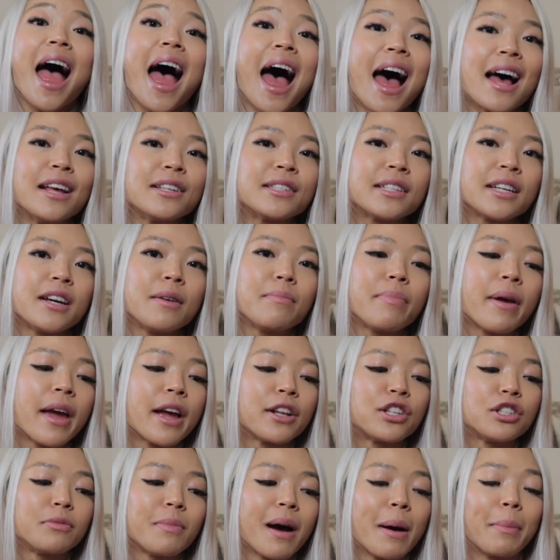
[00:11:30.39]
as
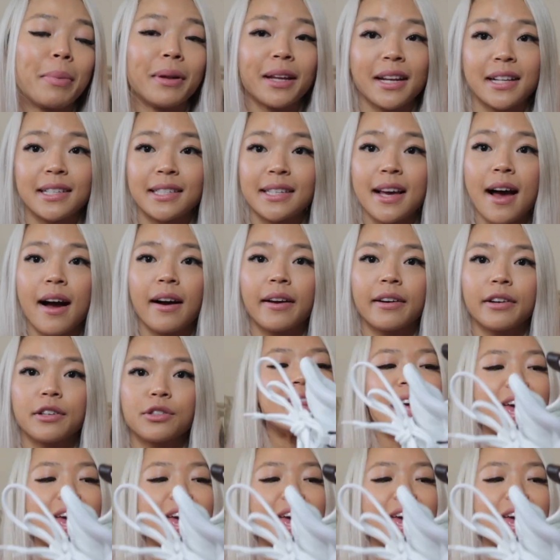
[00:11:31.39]
compared to my Balenciagas.